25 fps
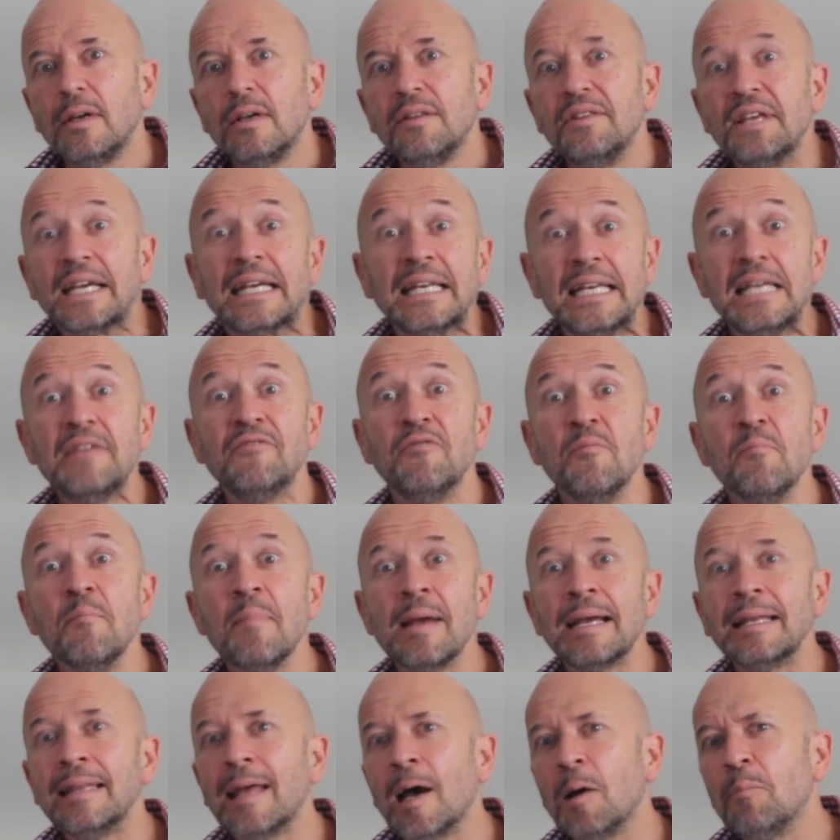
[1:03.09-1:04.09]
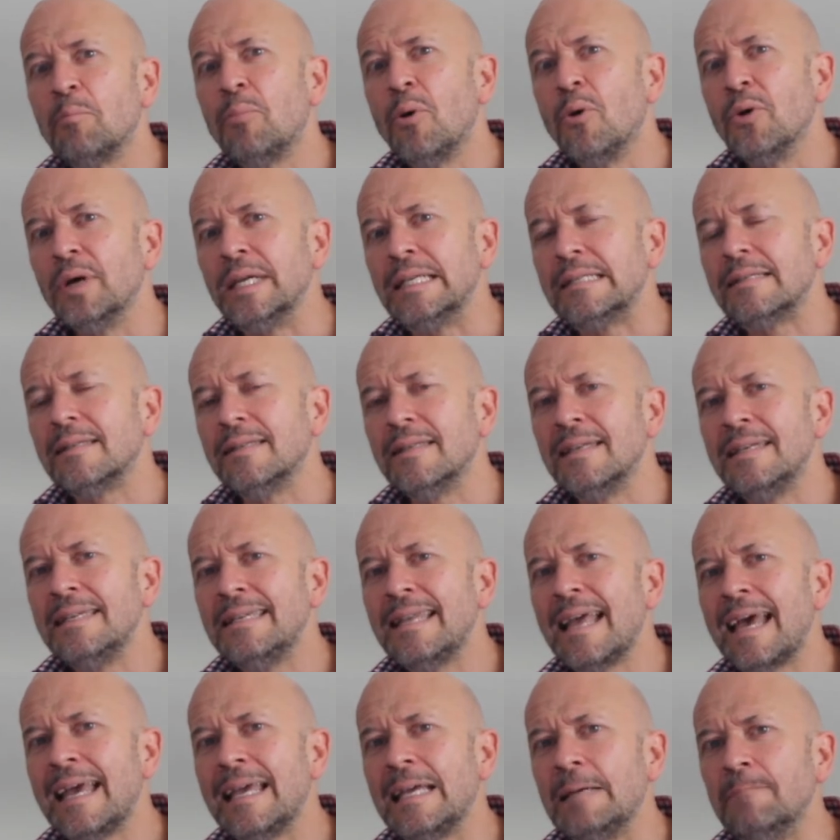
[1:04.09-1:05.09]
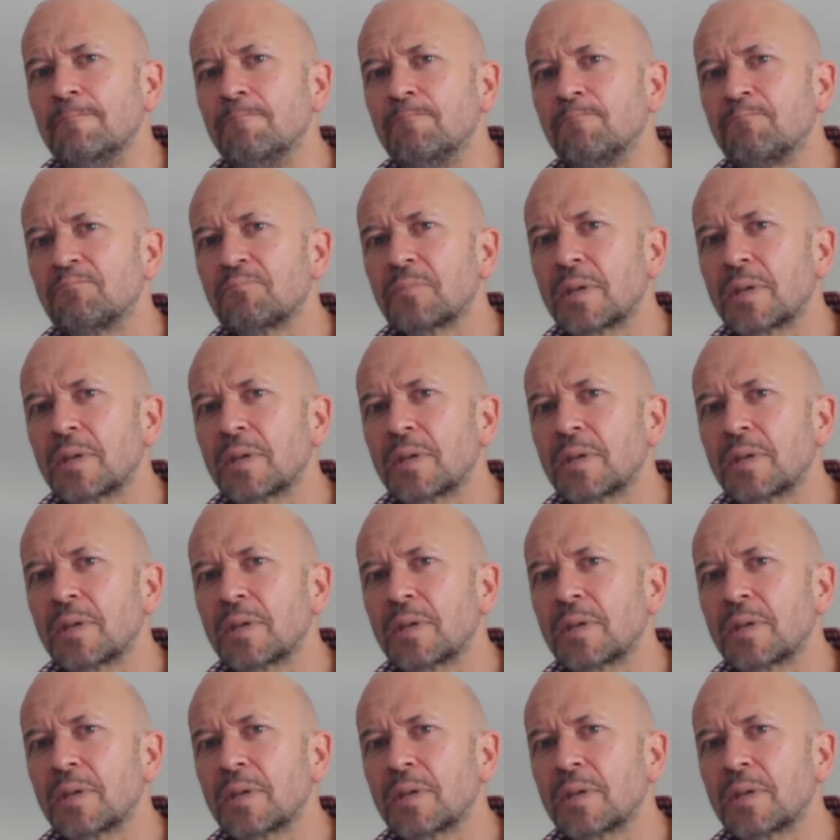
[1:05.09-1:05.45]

They can even make that point in the name.